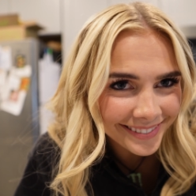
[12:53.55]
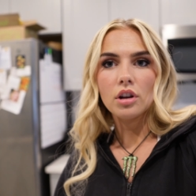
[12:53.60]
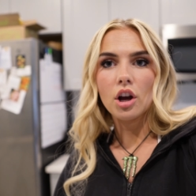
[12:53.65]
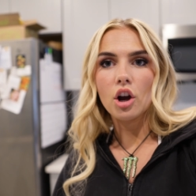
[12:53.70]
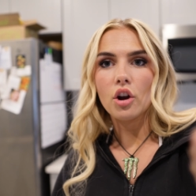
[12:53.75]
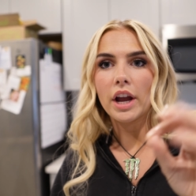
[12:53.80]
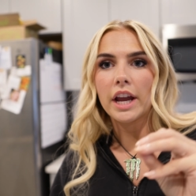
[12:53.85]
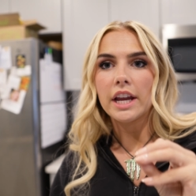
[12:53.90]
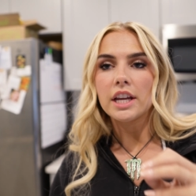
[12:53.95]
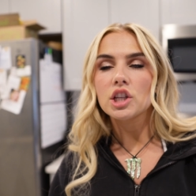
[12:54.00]

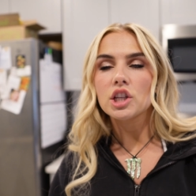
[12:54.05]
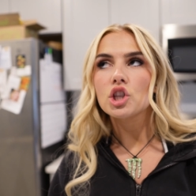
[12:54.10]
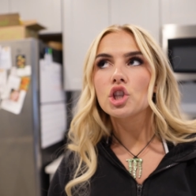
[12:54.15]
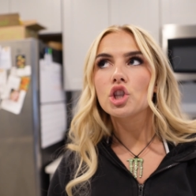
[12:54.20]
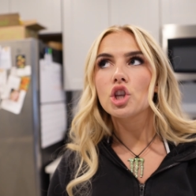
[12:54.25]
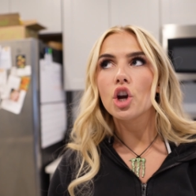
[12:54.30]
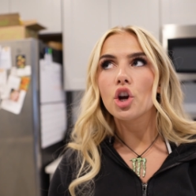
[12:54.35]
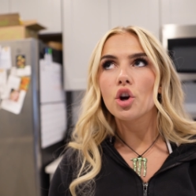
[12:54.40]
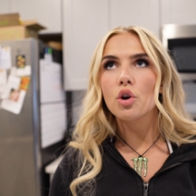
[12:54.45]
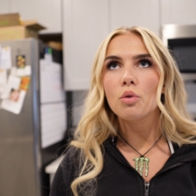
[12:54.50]
Okay,
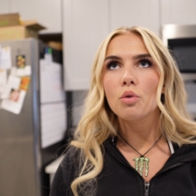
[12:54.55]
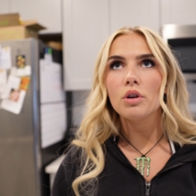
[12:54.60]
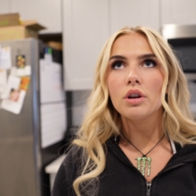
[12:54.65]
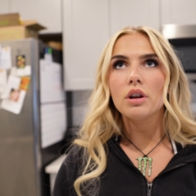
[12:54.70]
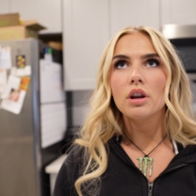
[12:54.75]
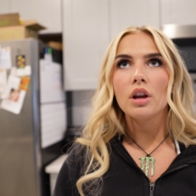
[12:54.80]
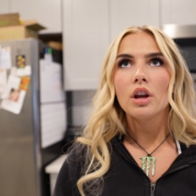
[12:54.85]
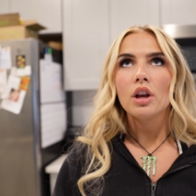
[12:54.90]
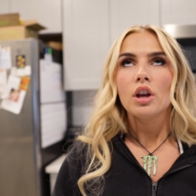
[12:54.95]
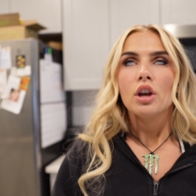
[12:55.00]

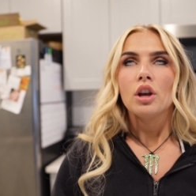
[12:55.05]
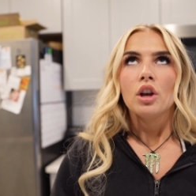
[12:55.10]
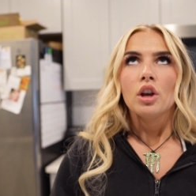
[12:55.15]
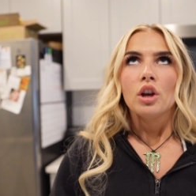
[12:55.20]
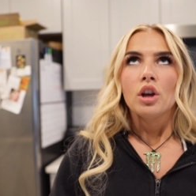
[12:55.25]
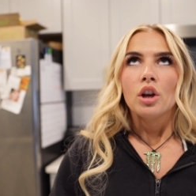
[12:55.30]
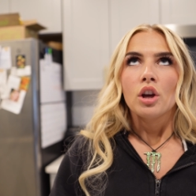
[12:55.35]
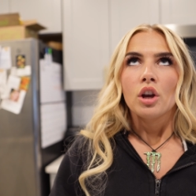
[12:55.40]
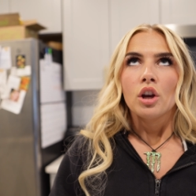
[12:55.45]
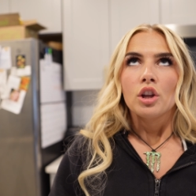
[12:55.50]
so
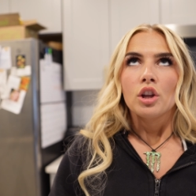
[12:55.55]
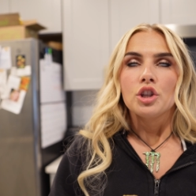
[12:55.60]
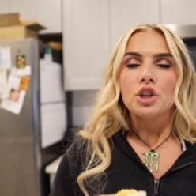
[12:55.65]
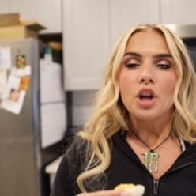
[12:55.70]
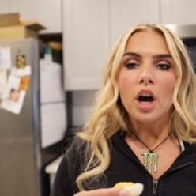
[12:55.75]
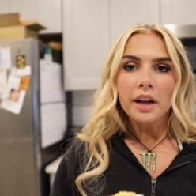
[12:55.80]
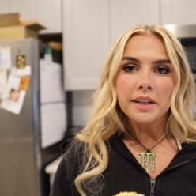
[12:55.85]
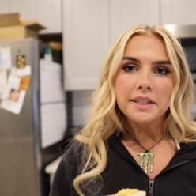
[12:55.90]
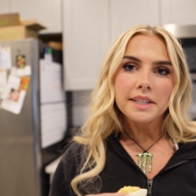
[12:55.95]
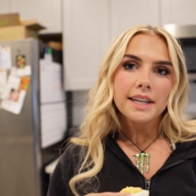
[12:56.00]

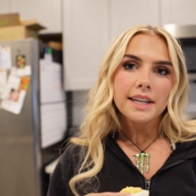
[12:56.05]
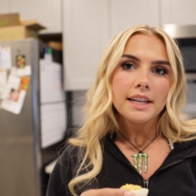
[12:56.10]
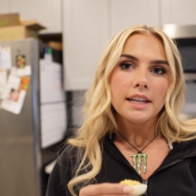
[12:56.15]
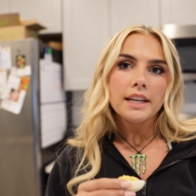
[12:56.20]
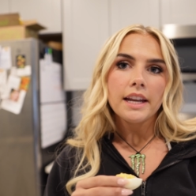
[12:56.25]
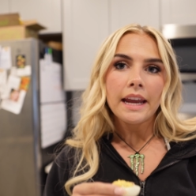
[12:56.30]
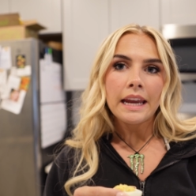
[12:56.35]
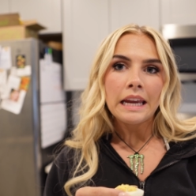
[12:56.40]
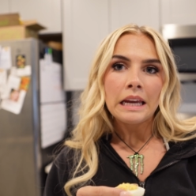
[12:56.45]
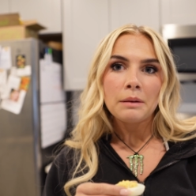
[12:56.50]
not to
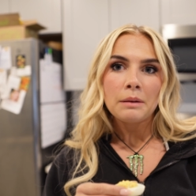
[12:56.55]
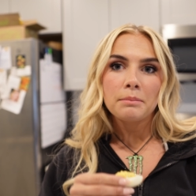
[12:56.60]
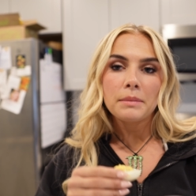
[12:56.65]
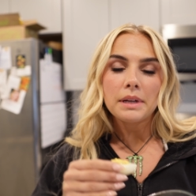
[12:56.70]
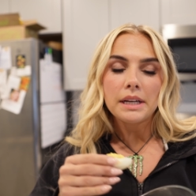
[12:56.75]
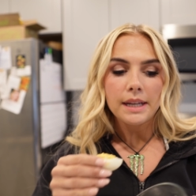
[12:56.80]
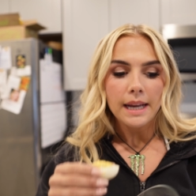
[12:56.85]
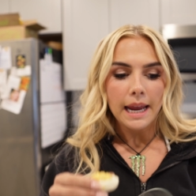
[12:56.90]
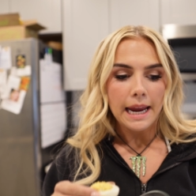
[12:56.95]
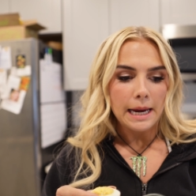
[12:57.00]
name
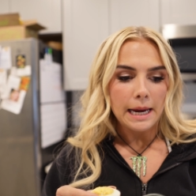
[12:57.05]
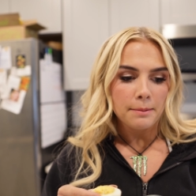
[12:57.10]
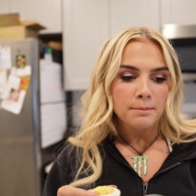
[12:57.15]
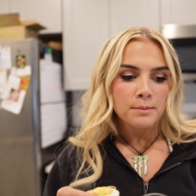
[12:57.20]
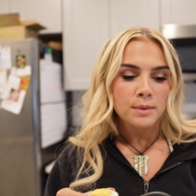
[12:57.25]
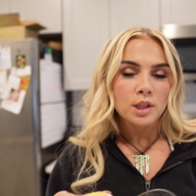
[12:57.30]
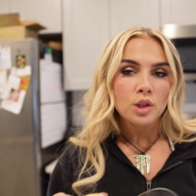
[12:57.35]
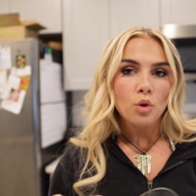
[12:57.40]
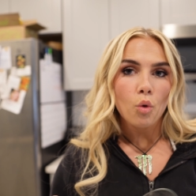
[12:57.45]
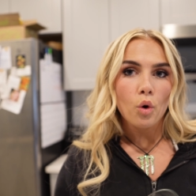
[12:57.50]

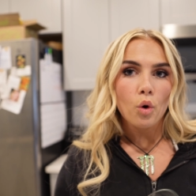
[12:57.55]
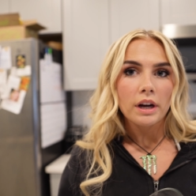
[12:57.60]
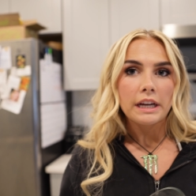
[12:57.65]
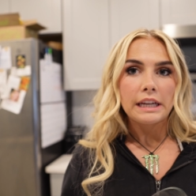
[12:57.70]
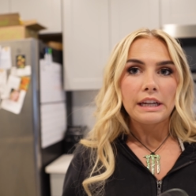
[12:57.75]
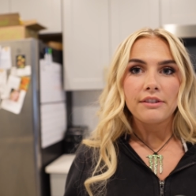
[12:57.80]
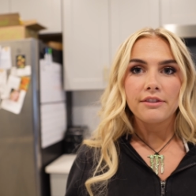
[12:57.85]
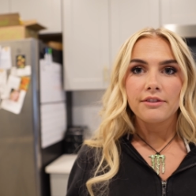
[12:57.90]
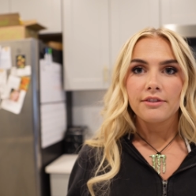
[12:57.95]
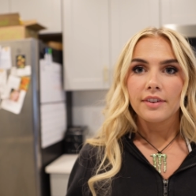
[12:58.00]
names or
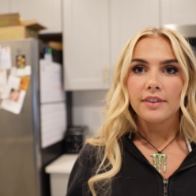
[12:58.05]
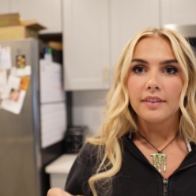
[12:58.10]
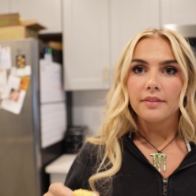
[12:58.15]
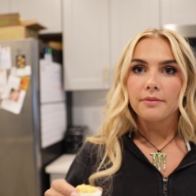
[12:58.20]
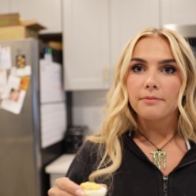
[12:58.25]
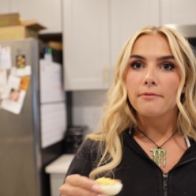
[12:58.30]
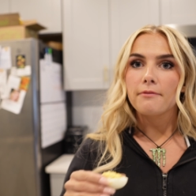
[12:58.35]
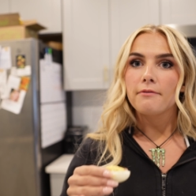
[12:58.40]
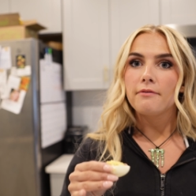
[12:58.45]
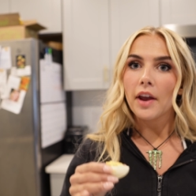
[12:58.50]
give
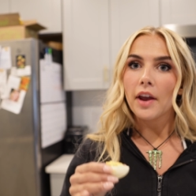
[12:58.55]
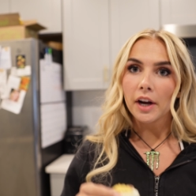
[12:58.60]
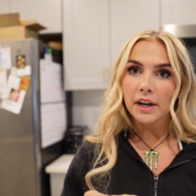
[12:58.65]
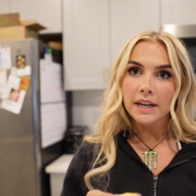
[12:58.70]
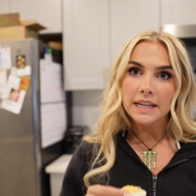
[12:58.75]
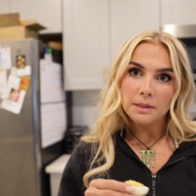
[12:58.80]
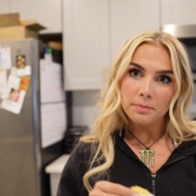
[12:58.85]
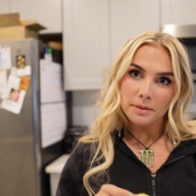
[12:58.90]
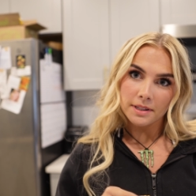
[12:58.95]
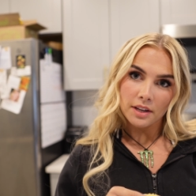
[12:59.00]

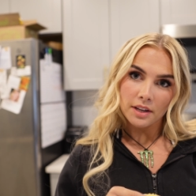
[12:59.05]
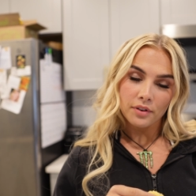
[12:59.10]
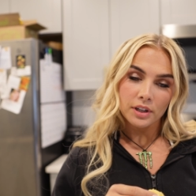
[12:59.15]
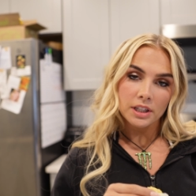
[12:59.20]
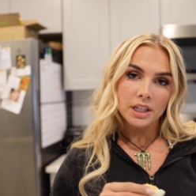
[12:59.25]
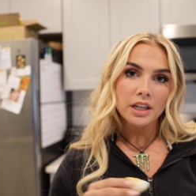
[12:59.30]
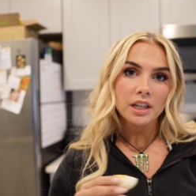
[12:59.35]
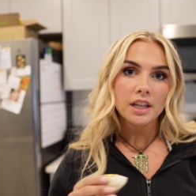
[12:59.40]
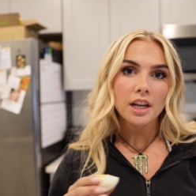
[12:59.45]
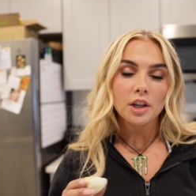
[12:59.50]
very
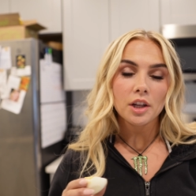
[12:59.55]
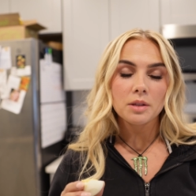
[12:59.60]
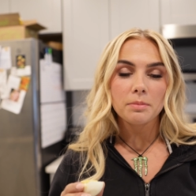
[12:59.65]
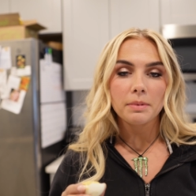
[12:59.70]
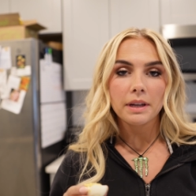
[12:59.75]
specific details